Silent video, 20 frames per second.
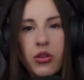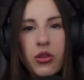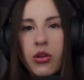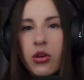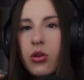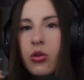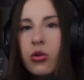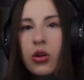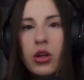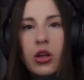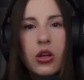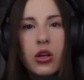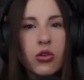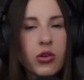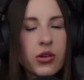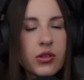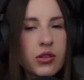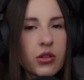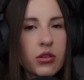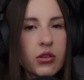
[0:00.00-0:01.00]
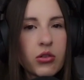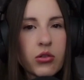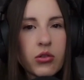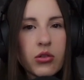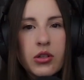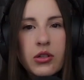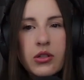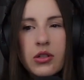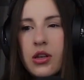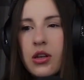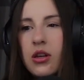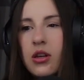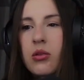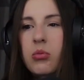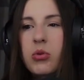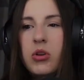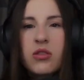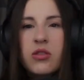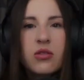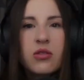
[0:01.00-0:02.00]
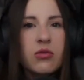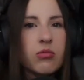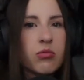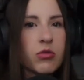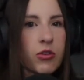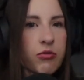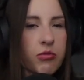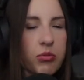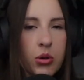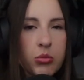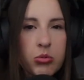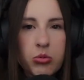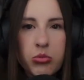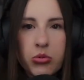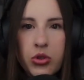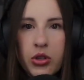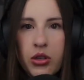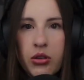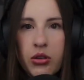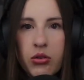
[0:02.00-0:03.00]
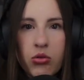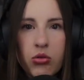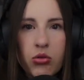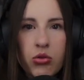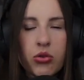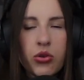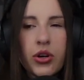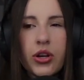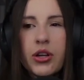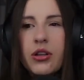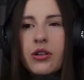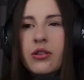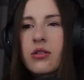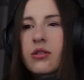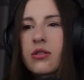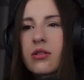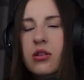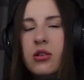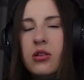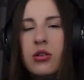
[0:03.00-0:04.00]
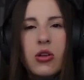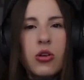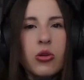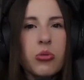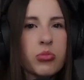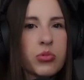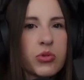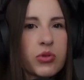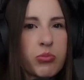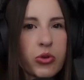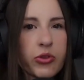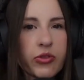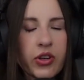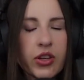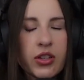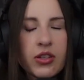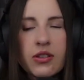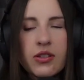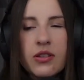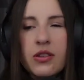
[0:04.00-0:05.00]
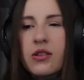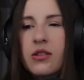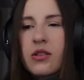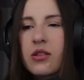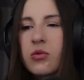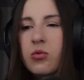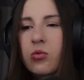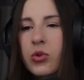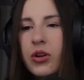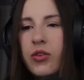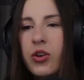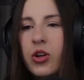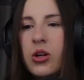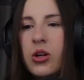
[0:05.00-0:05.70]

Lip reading: an increase in gluten intake because of probably whole grains is going to help prevent diseases, whatever.